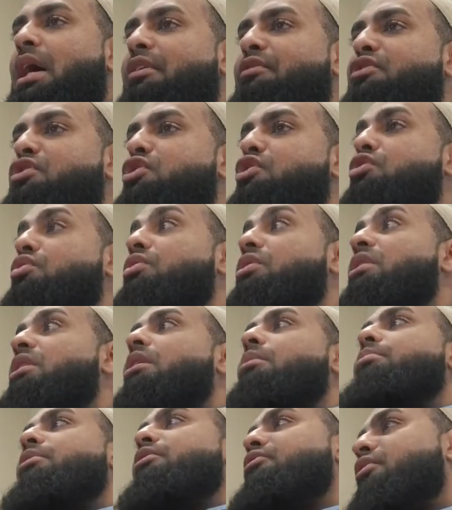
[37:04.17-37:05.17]
have
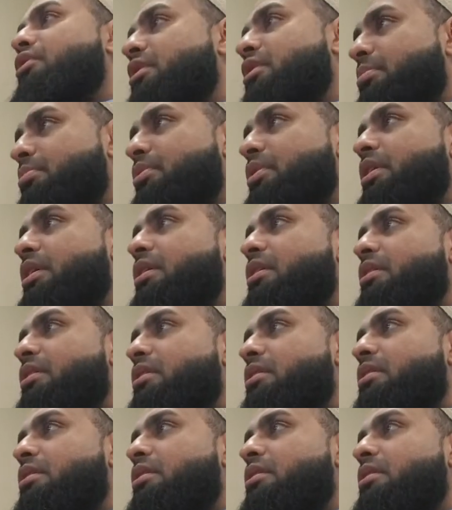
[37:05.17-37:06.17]
Sunnah before the prayer.
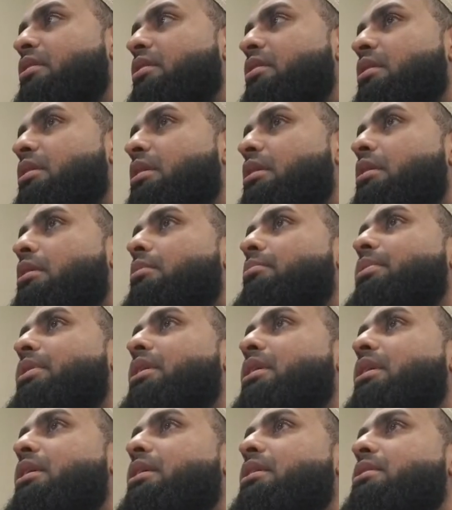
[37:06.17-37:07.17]

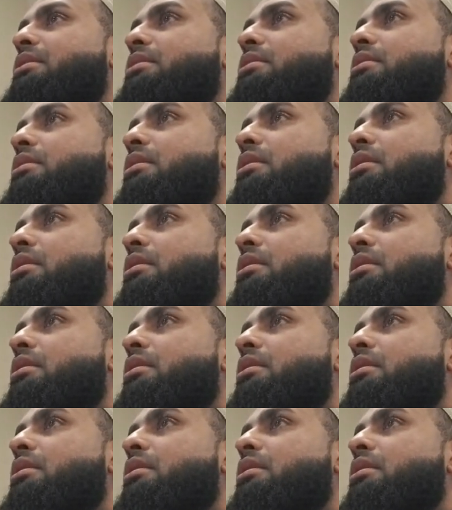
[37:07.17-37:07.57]
Because